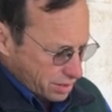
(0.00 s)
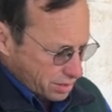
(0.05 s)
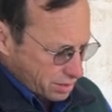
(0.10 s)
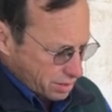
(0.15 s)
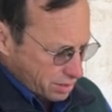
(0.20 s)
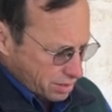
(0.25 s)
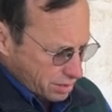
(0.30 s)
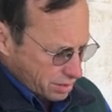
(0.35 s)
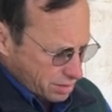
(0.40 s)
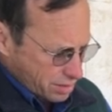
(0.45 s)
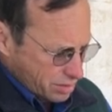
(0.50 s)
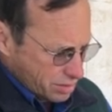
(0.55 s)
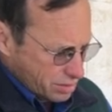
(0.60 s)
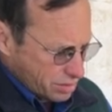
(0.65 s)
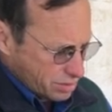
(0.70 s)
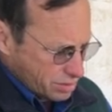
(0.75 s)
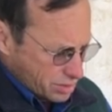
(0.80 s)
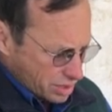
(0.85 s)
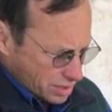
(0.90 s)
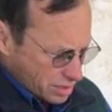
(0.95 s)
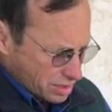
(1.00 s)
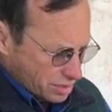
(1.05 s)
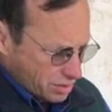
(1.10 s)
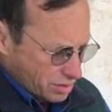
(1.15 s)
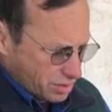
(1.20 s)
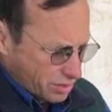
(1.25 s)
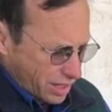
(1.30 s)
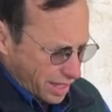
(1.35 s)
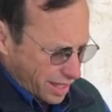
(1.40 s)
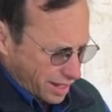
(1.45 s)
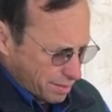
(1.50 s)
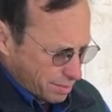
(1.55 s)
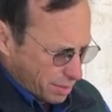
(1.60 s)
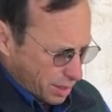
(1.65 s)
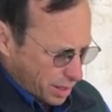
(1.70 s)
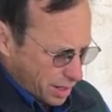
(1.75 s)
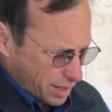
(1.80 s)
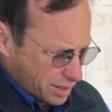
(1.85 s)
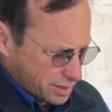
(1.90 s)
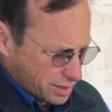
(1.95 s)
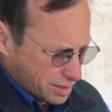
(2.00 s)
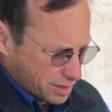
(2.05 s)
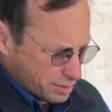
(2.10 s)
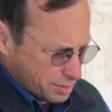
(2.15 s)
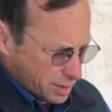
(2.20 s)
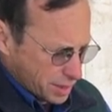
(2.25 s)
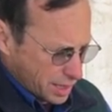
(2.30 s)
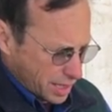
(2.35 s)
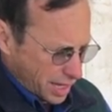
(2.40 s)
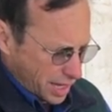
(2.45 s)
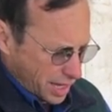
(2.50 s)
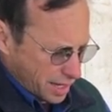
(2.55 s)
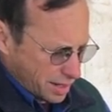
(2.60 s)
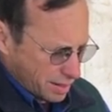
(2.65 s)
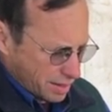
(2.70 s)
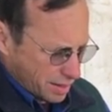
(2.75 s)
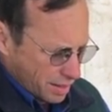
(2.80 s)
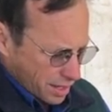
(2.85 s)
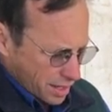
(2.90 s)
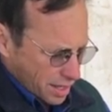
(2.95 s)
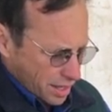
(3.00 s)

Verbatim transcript: to use as little antibiotics as we can,